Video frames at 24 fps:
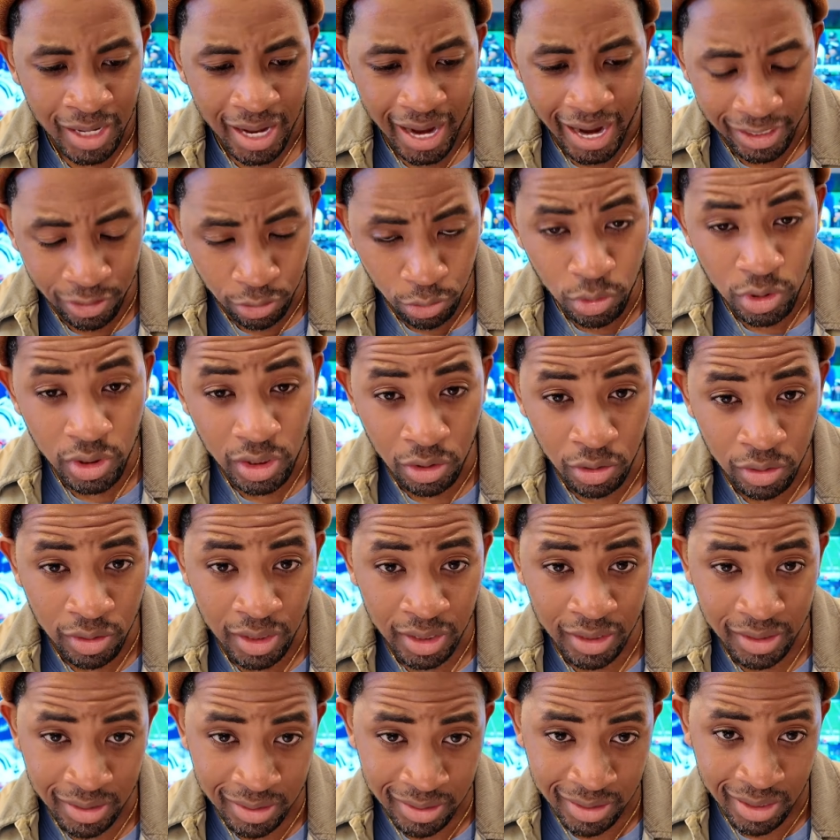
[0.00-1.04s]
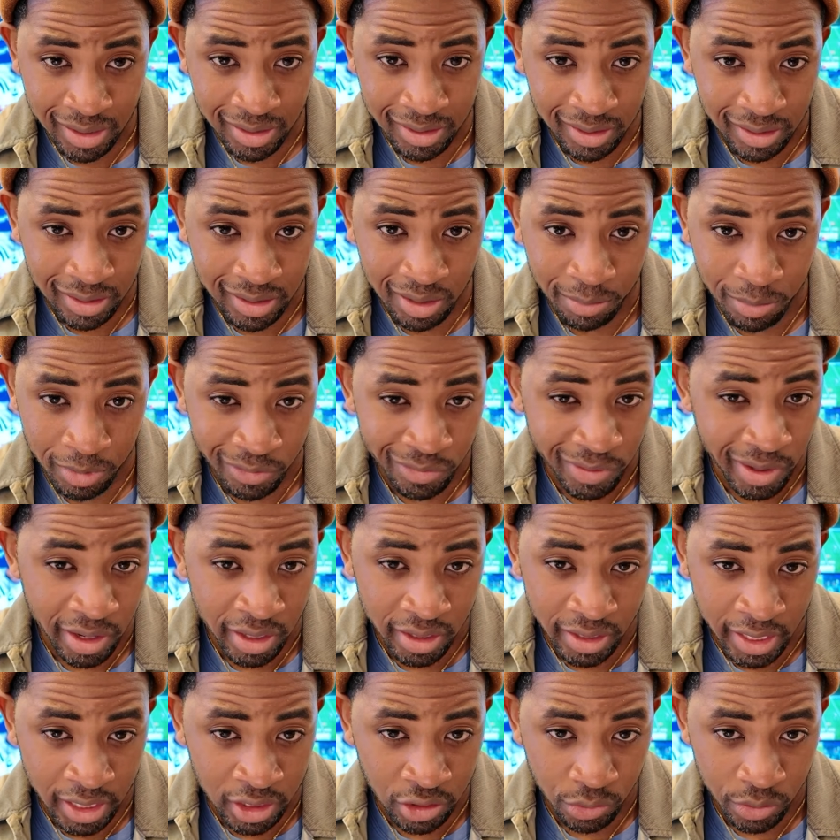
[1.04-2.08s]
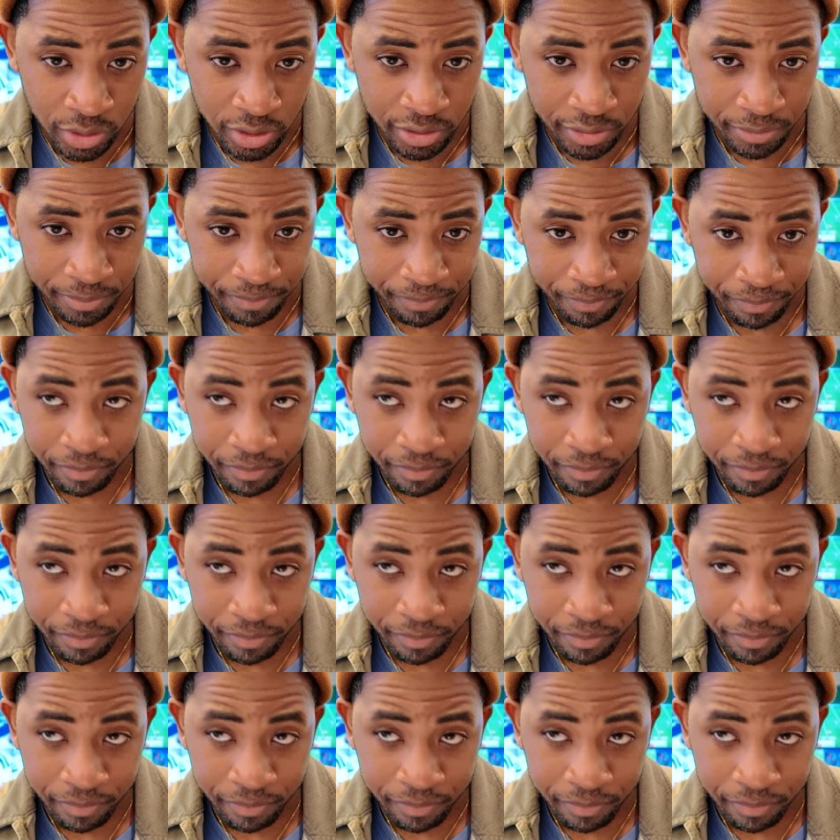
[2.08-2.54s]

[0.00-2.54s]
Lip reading: I do still think this Tennessee team is very dangerous.